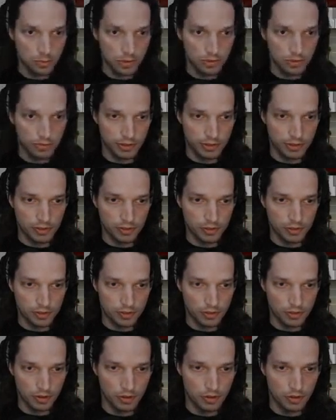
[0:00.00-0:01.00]
Perfect.
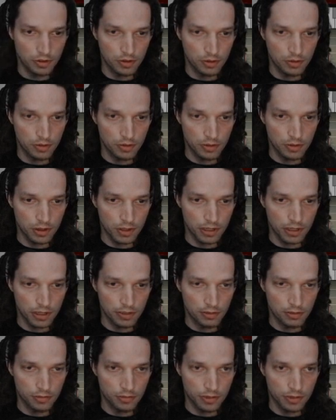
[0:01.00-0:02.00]
So
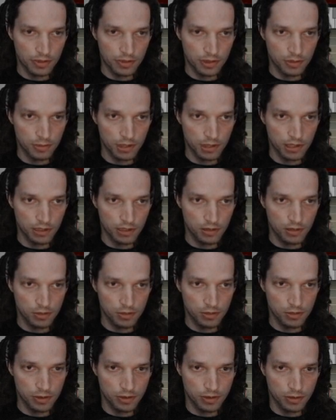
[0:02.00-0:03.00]
first thing we need to
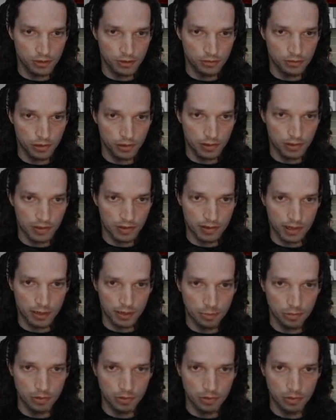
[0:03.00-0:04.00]
do is load a
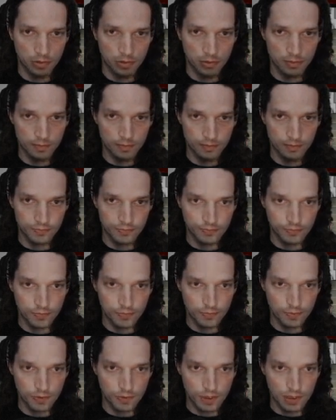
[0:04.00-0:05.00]
sample.
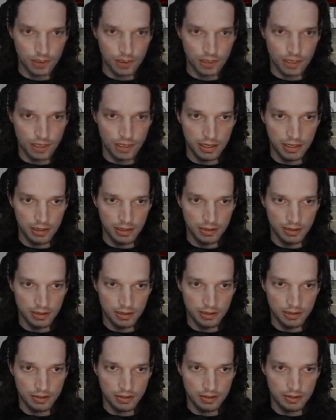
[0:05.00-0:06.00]

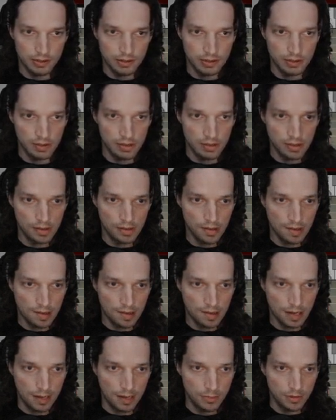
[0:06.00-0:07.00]
And
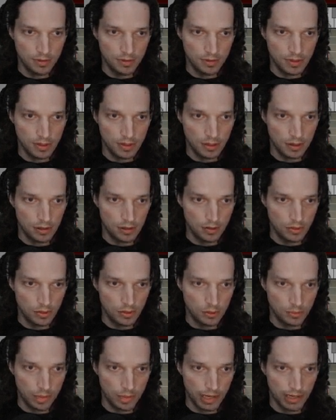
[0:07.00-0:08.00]
I'm just going to
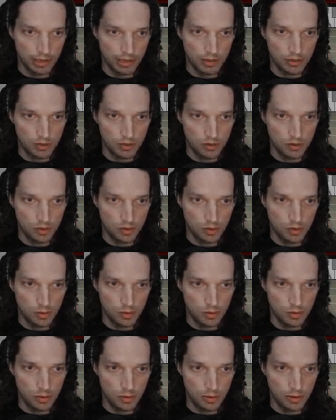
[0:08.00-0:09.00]
go back
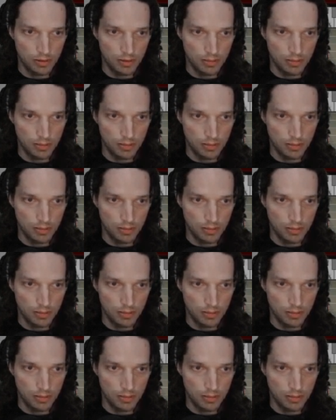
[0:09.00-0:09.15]
to